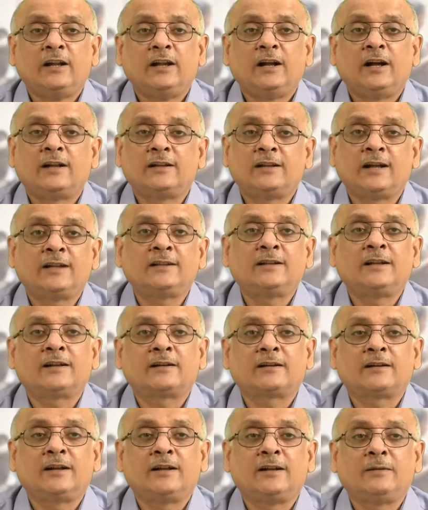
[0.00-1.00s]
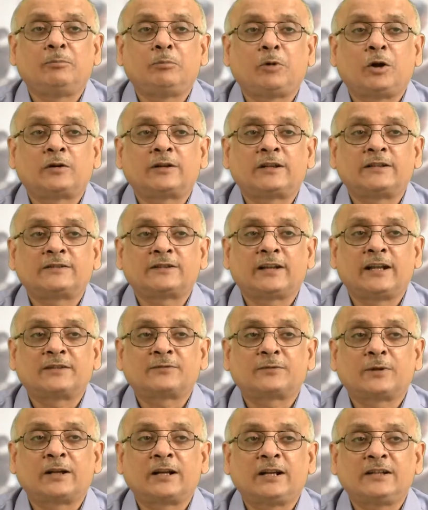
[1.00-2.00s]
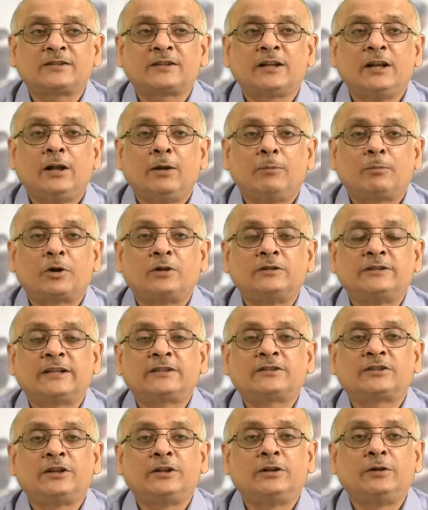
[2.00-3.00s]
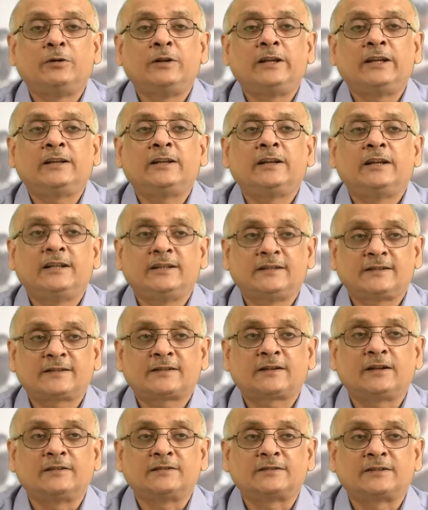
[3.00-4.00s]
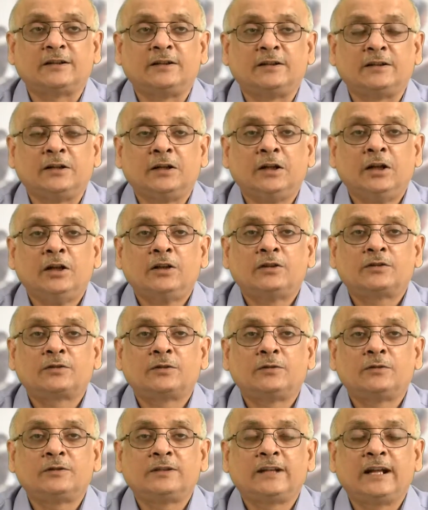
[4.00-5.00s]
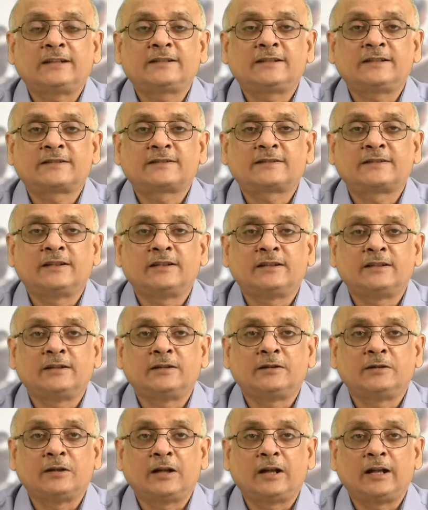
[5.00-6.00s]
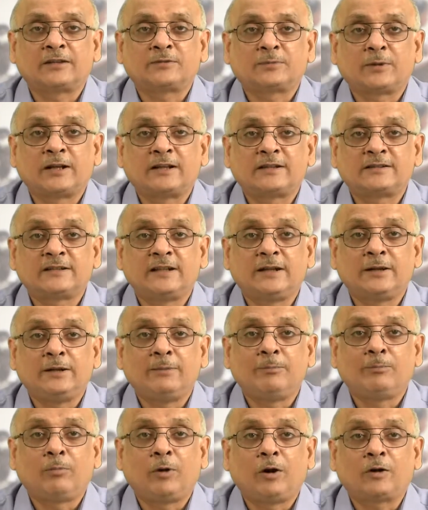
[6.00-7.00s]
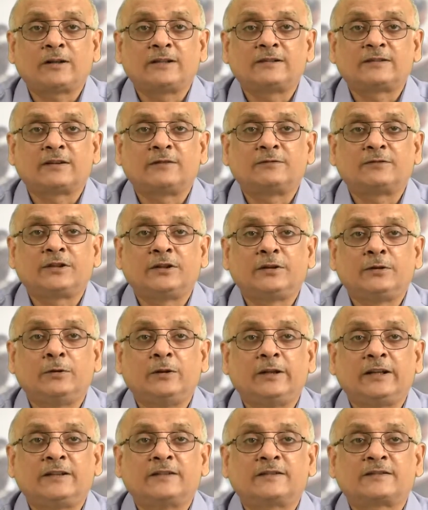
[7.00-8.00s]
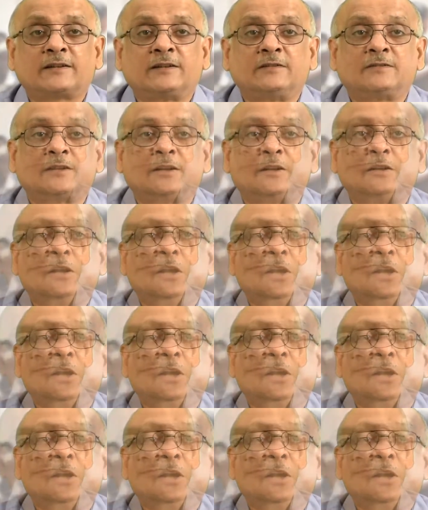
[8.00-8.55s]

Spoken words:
another importance as far as project scheduling is concerned. So that is as far as the importance of scheduling is concerned.